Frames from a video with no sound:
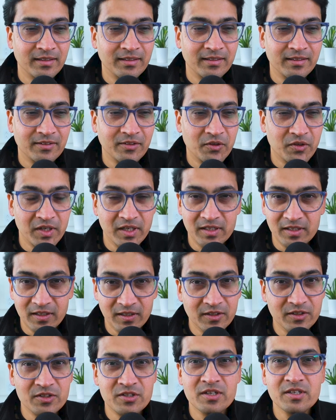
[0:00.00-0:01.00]
create
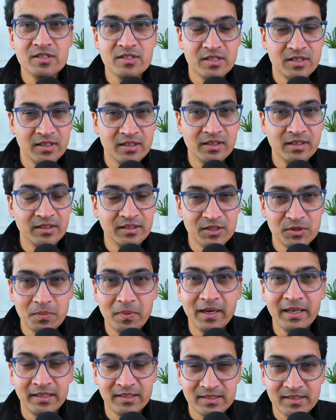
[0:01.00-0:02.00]
urgency in these
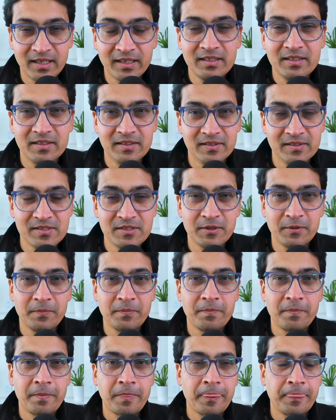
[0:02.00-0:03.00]
buying cycles?"
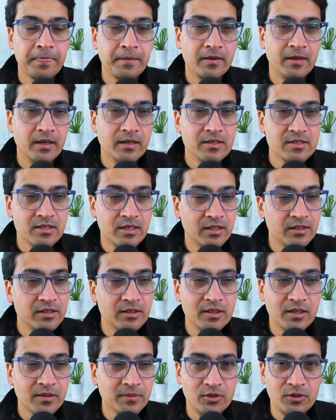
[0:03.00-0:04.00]
And he said,
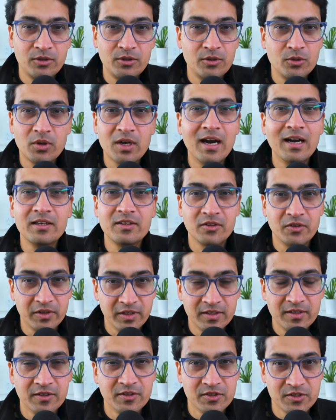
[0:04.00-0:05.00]
"Aditya, you can't
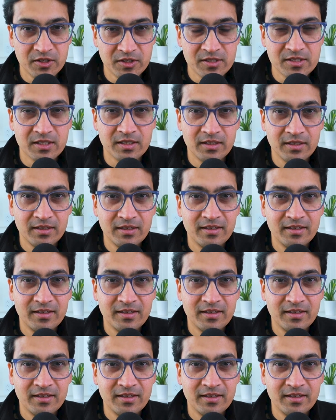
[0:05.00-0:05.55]
create urgency.